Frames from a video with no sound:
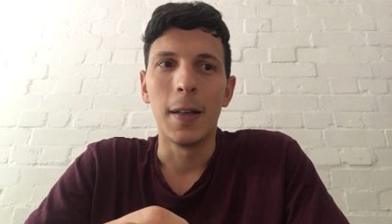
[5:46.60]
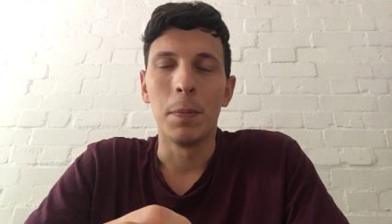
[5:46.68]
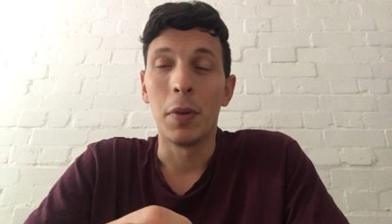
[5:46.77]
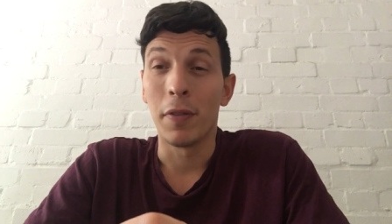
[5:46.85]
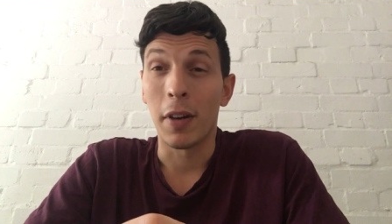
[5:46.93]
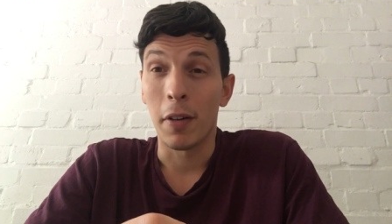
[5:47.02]

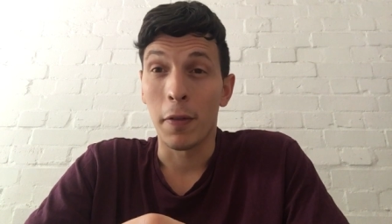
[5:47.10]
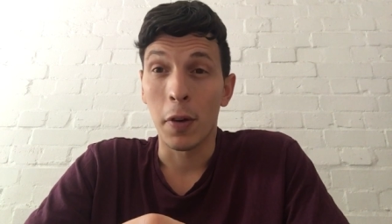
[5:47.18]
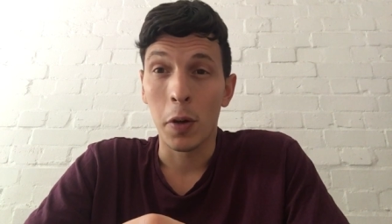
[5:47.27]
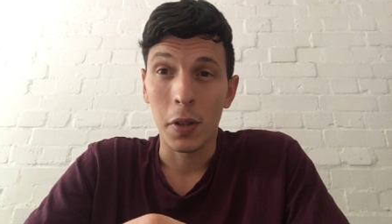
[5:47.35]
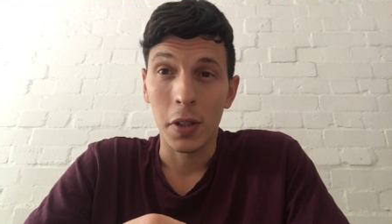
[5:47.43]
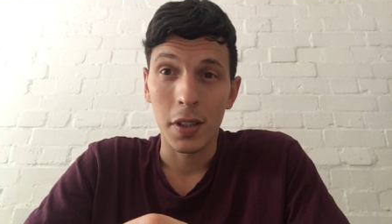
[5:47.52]
be very
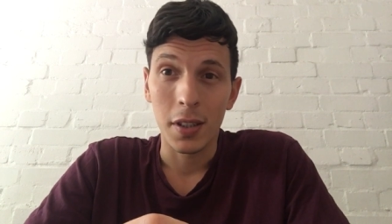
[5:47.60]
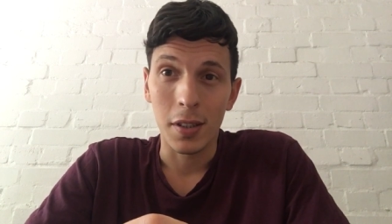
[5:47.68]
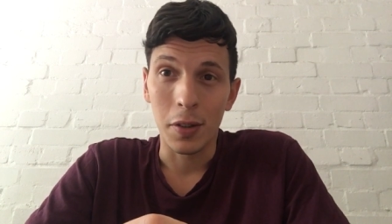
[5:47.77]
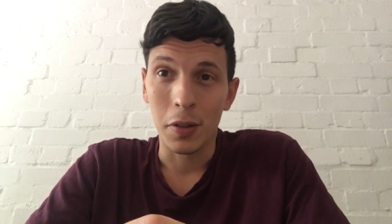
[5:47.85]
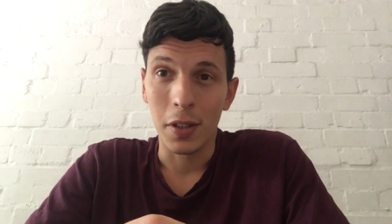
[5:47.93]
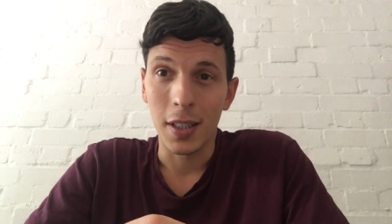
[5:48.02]
focused
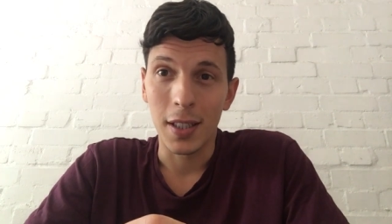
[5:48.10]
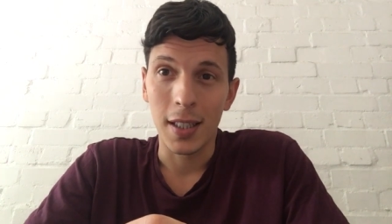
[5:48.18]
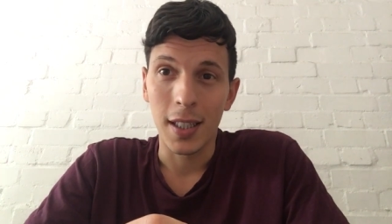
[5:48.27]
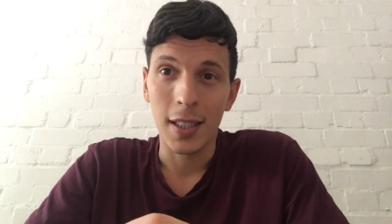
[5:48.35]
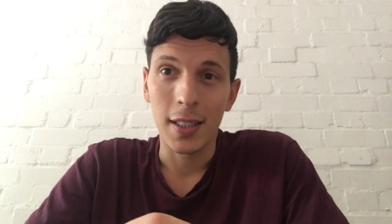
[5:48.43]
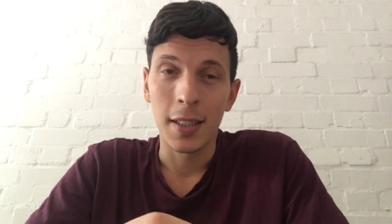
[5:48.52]
on these
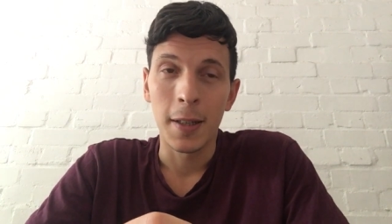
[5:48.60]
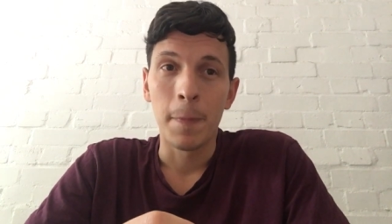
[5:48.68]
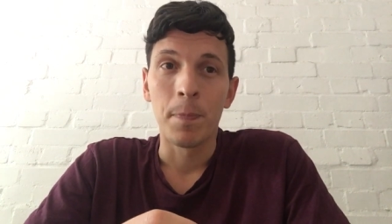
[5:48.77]
things.